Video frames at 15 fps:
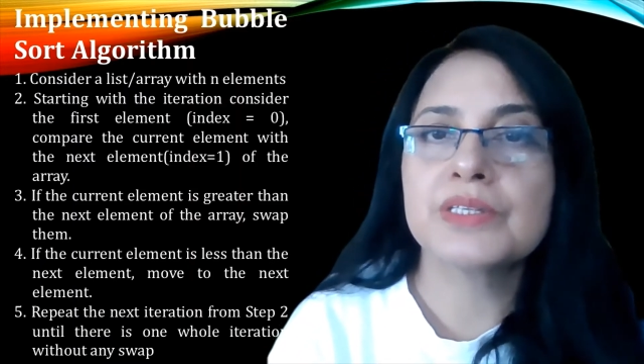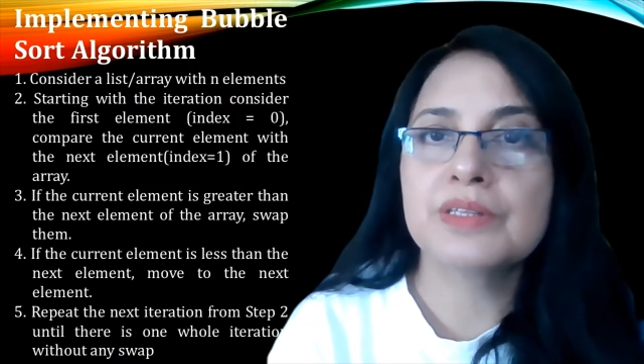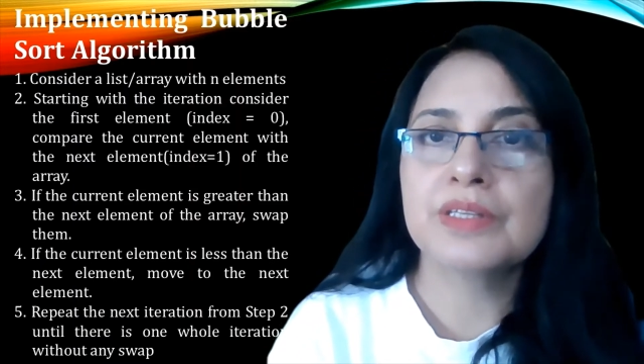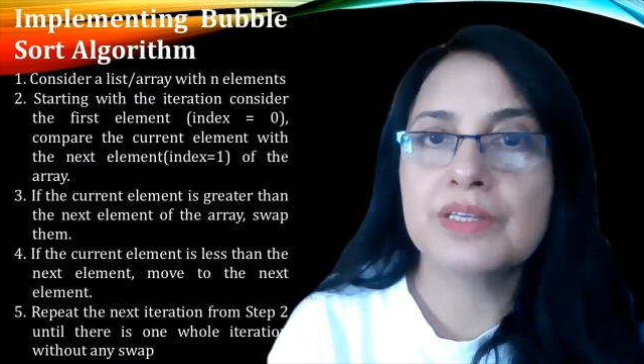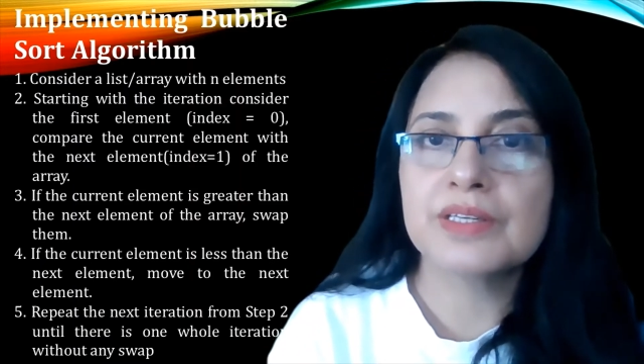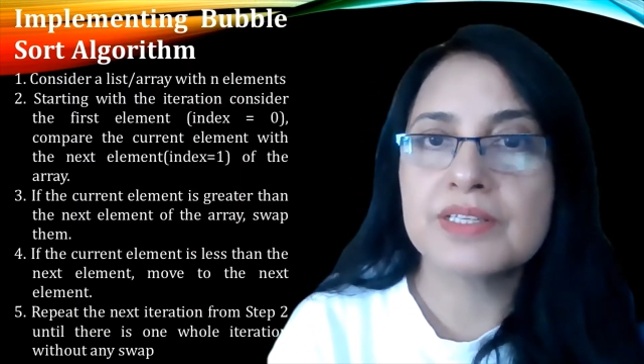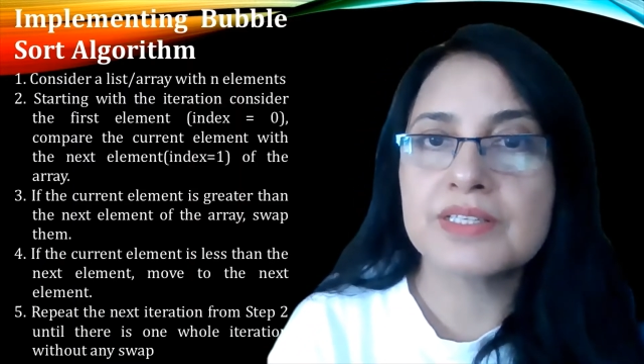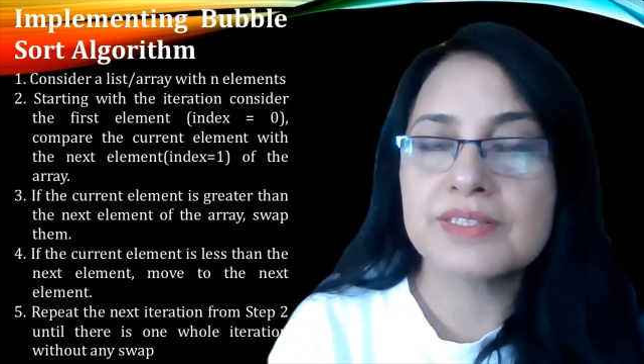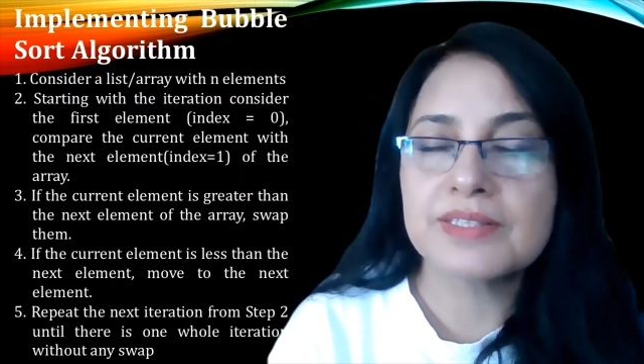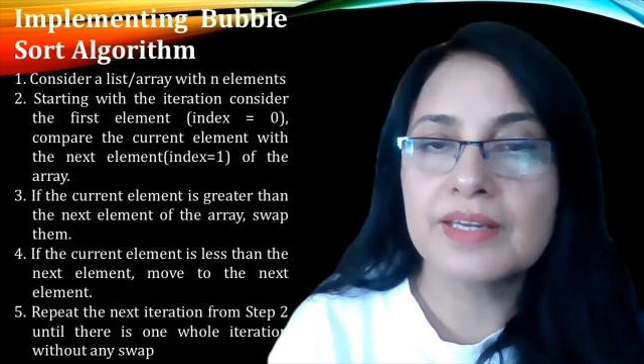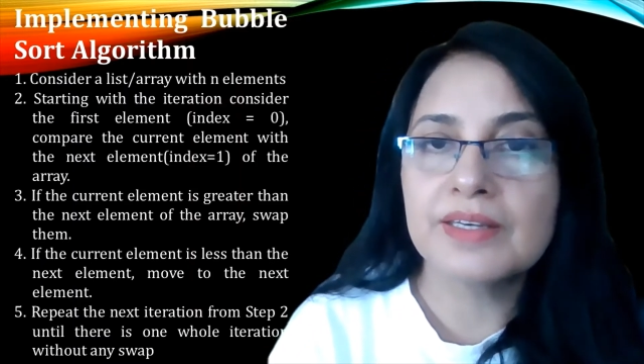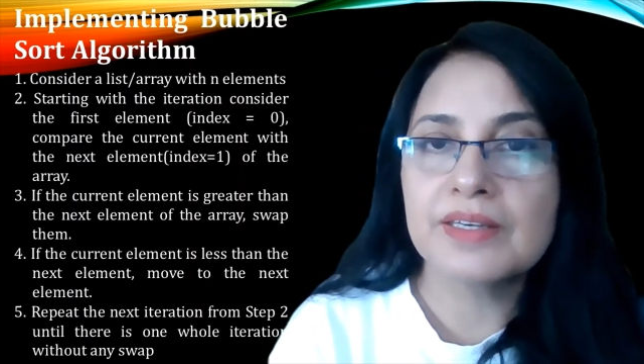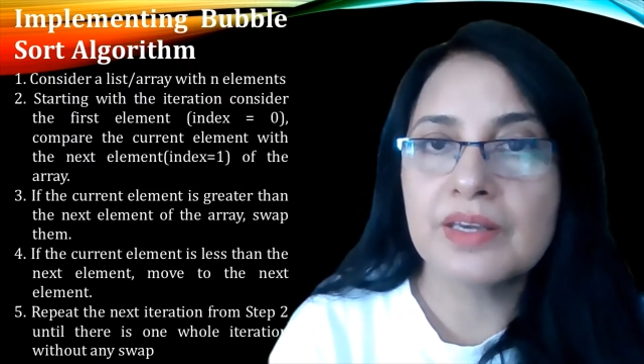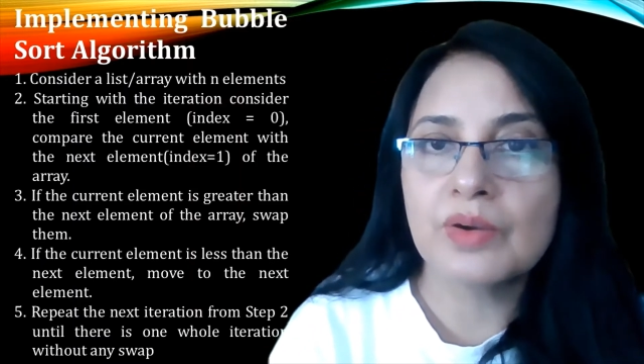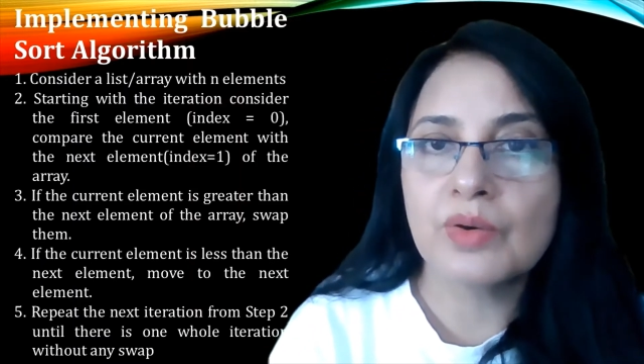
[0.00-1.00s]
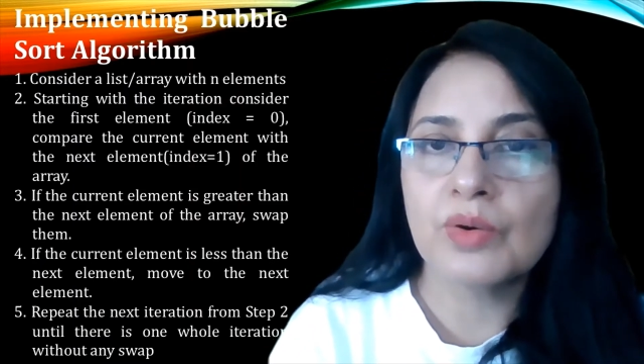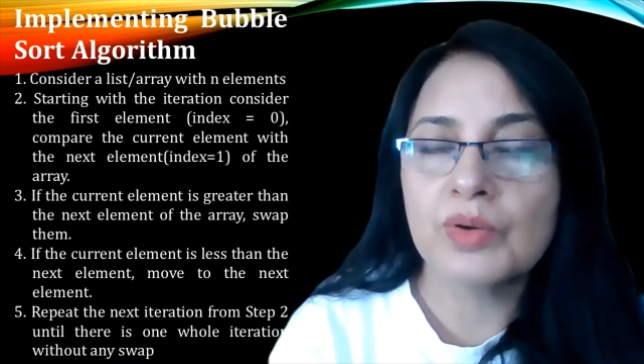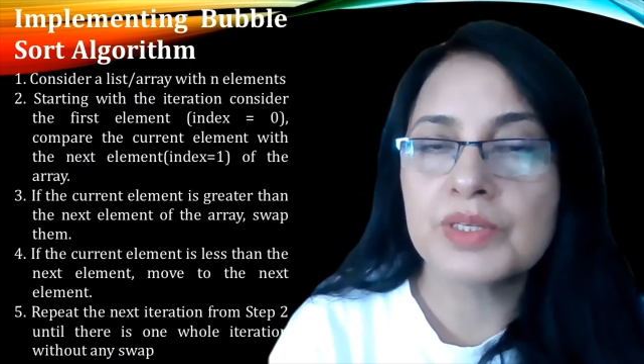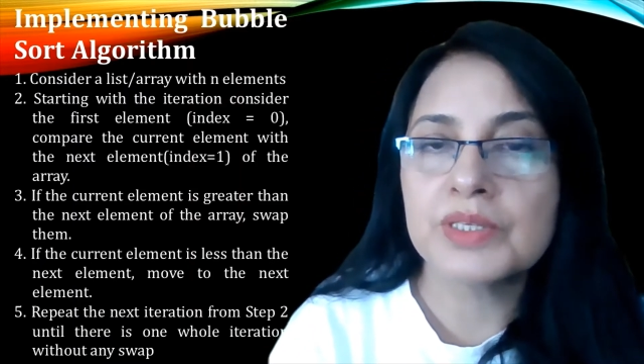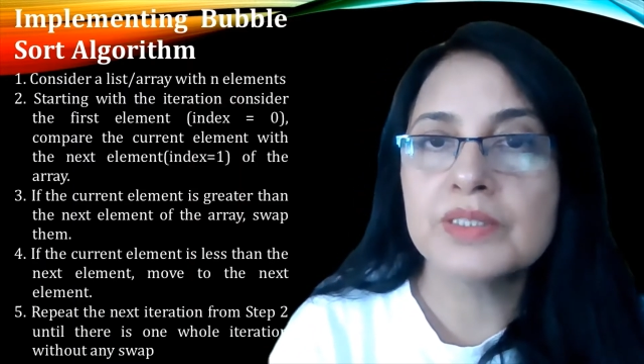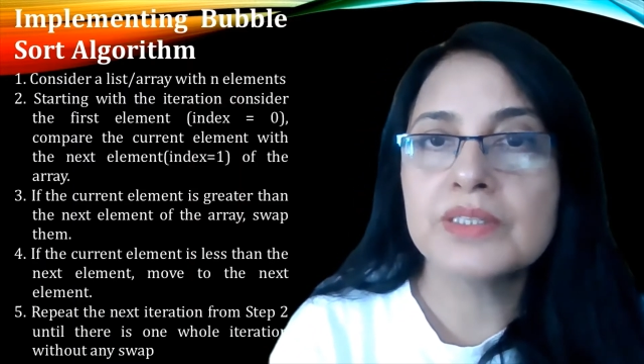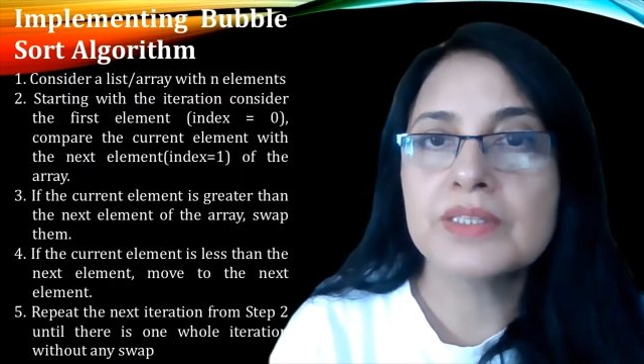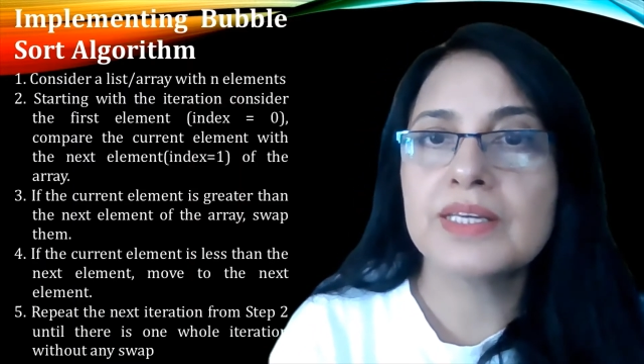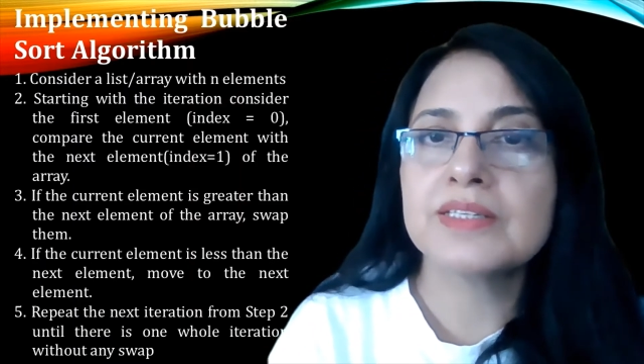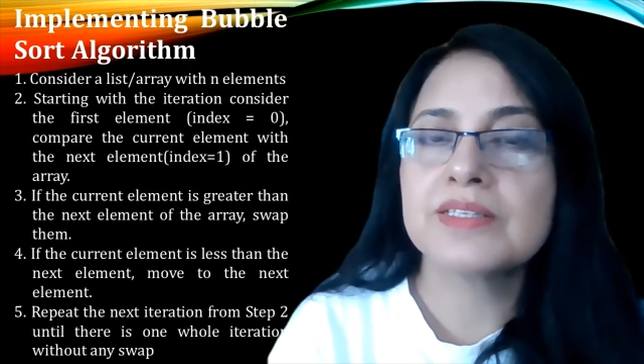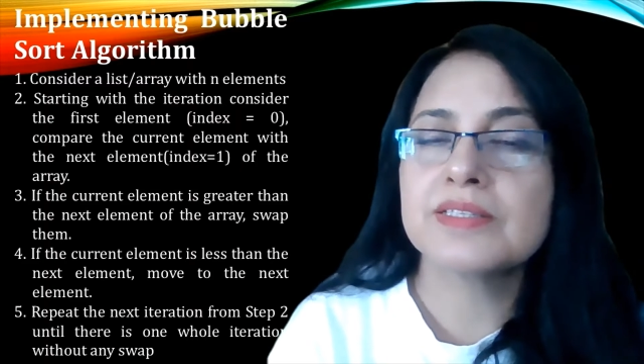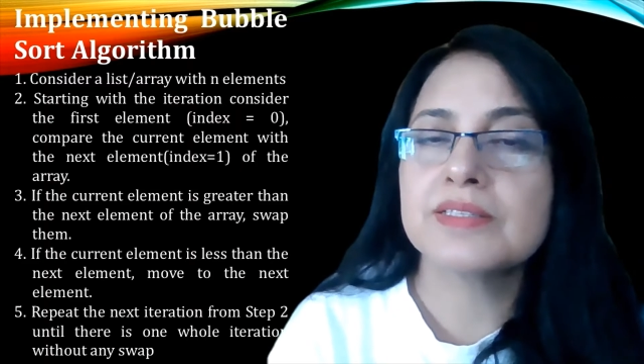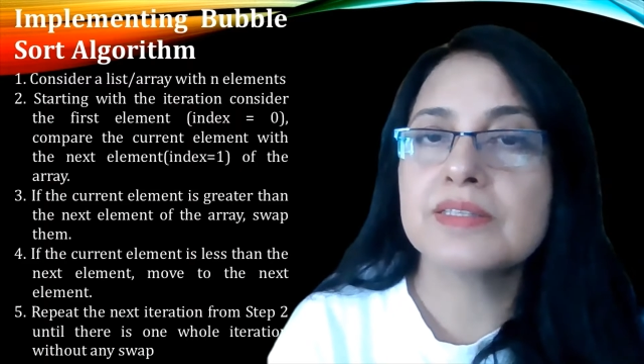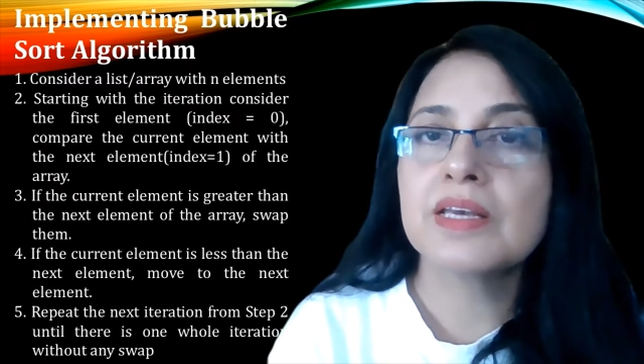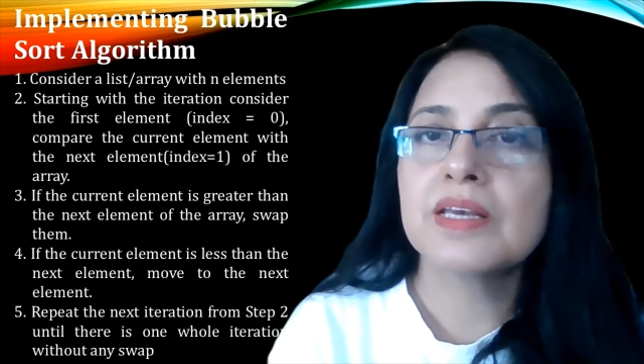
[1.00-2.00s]
in the ascending order, that
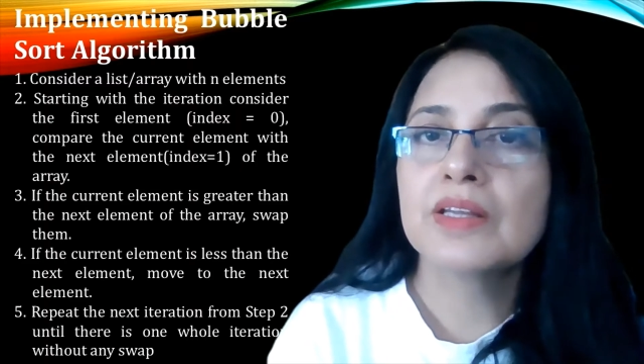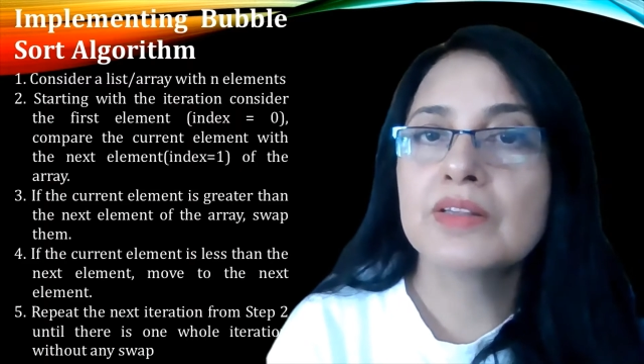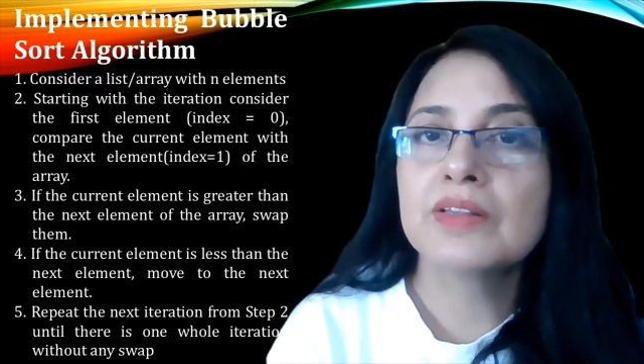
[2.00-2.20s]
is,